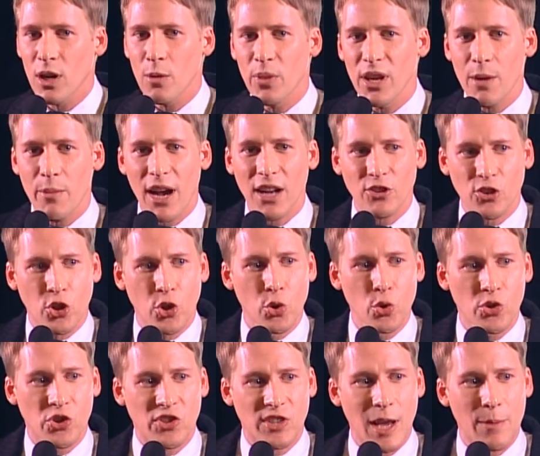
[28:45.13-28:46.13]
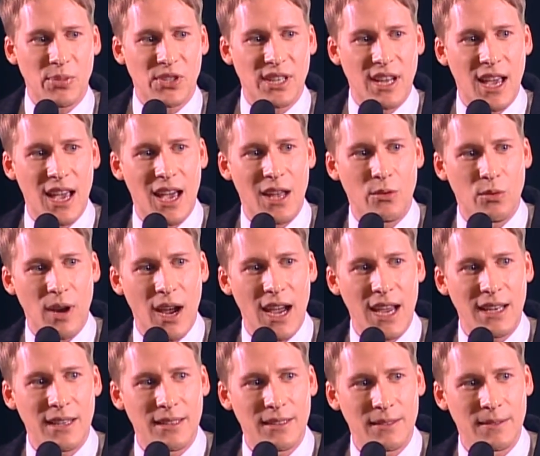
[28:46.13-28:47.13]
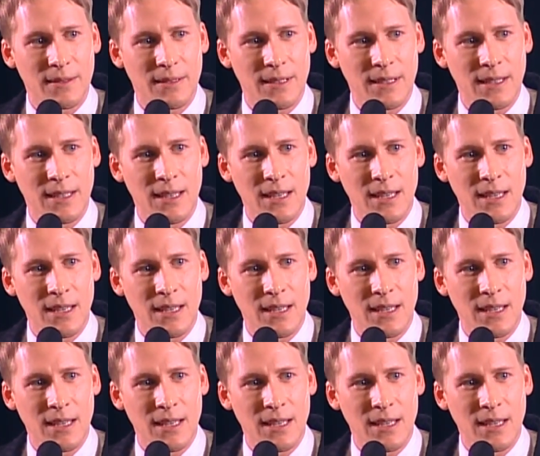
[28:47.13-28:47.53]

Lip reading: They want to be about 2 steps ahead, right?